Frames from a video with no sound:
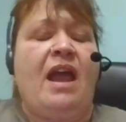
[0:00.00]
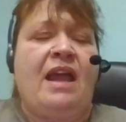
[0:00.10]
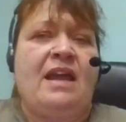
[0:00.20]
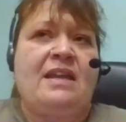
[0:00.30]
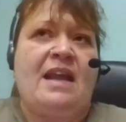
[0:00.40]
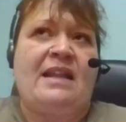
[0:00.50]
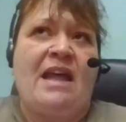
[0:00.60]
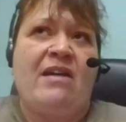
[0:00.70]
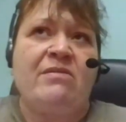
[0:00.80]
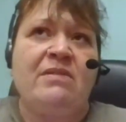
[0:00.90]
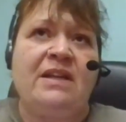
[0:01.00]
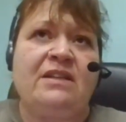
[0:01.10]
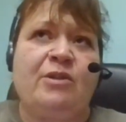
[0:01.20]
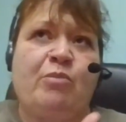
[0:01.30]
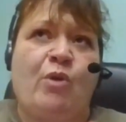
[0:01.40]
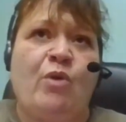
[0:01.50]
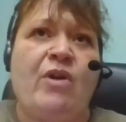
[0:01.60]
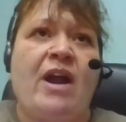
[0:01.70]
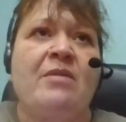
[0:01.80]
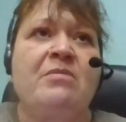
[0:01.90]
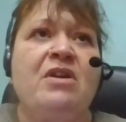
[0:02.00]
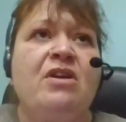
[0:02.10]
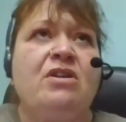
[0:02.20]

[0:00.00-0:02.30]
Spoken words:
and allowing the program